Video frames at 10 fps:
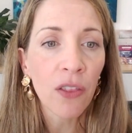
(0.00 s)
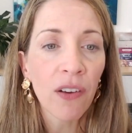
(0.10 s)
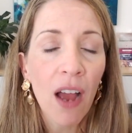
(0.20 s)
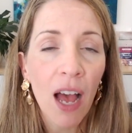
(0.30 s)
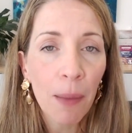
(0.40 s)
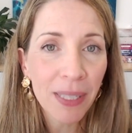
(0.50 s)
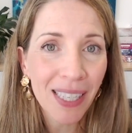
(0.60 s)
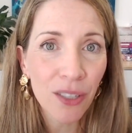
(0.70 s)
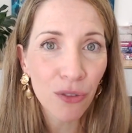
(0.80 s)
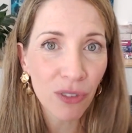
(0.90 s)
There are
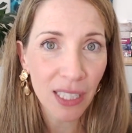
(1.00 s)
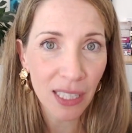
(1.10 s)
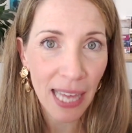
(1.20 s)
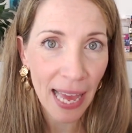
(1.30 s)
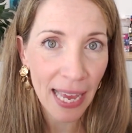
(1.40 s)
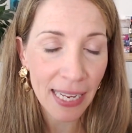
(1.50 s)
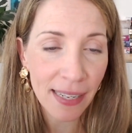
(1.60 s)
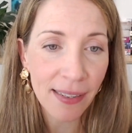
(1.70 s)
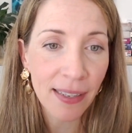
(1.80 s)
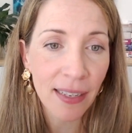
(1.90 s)
potential
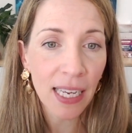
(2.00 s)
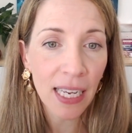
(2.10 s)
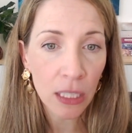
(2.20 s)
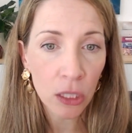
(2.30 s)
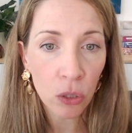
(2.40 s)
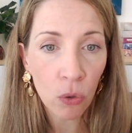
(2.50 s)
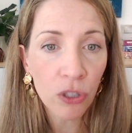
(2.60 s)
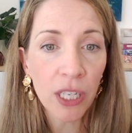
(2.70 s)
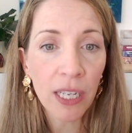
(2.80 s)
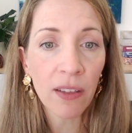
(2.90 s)
delays in
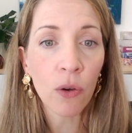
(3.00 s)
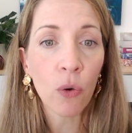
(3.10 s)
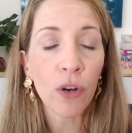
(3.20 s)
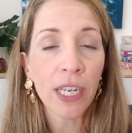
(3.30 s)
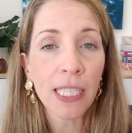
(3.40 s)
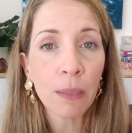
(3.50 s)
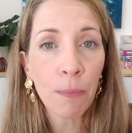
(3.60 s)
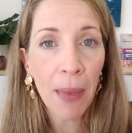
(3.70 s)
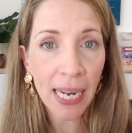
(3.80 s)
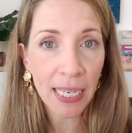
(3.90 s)
launching or
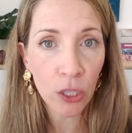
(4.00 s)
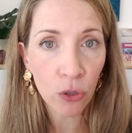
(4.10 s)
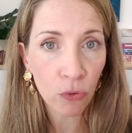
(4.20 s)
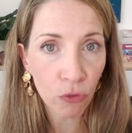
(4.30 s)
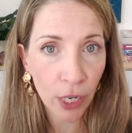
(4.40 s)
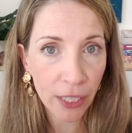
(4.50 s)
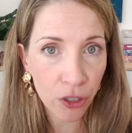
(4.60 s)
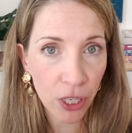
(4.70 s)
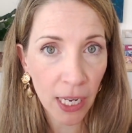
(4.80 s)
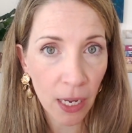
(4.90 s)
expanding your
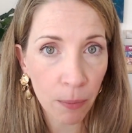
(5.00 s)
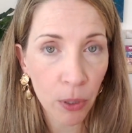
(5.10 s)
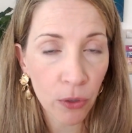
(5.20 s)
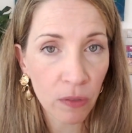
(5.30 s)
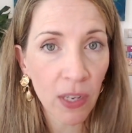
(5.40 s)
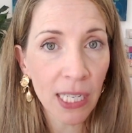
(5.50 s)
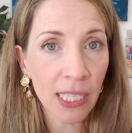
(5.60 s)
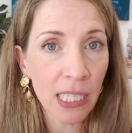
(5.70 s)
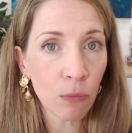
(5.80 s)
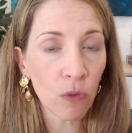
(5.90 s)
reach here because Venus
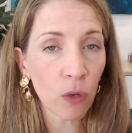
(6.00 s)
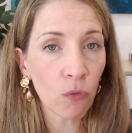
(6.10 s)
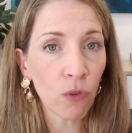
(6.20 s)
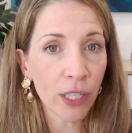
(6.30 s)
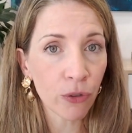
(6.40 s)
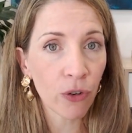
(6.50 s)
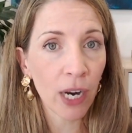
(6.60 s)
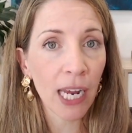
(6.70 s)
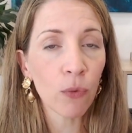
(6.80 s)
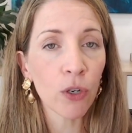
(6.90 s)
is moving retrograde.